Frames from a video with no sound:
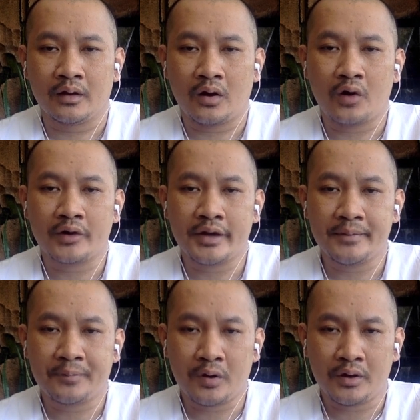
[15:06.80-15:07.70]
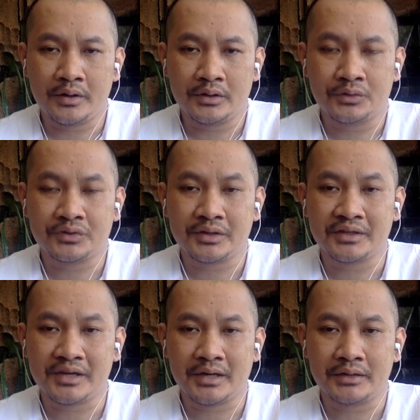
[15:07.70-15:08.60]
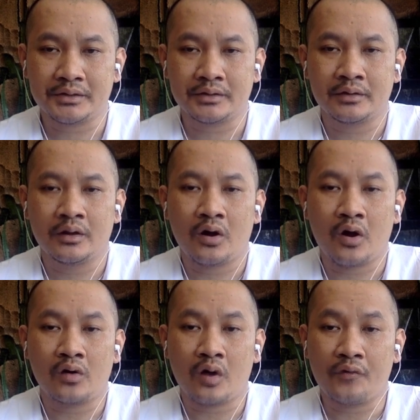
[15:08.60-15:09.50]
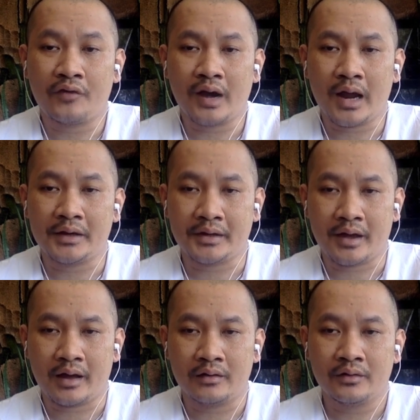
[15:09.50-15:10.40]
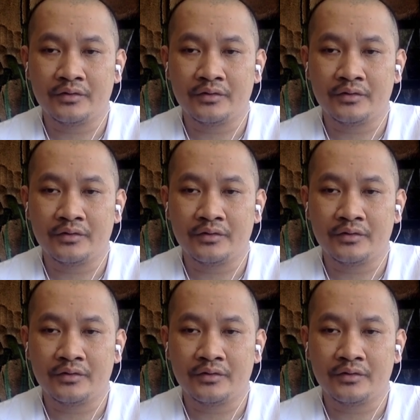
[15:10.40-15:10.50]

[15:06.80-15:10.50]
or employee to suggest or offer idea,